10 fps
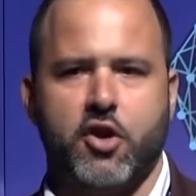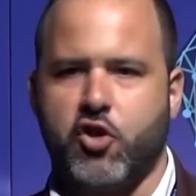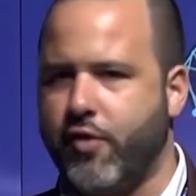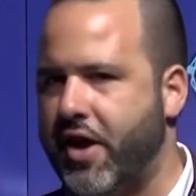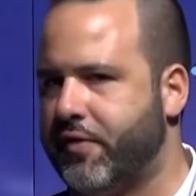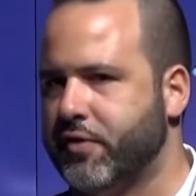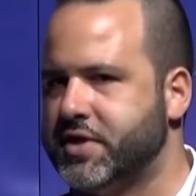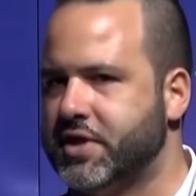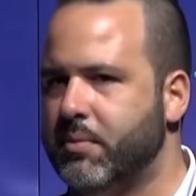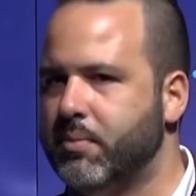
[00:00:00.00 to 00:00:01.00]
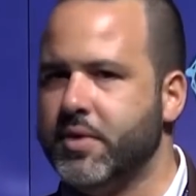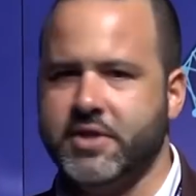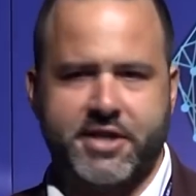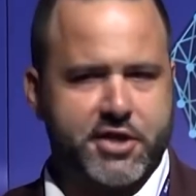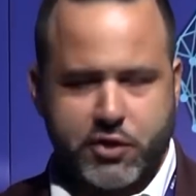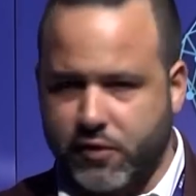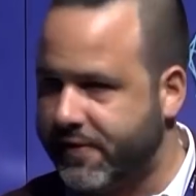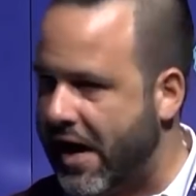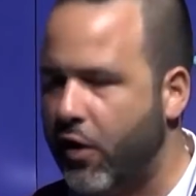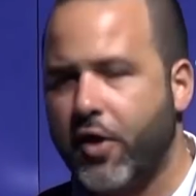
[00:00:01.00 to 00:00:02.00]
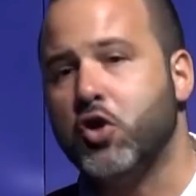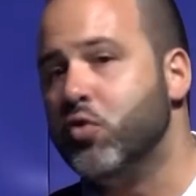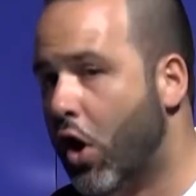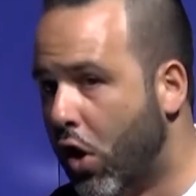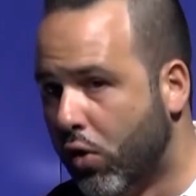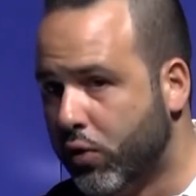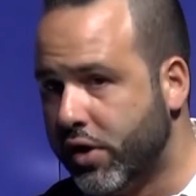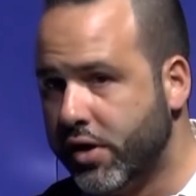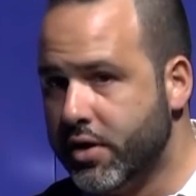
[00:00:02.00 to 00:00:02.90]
transfer some digital file that you own,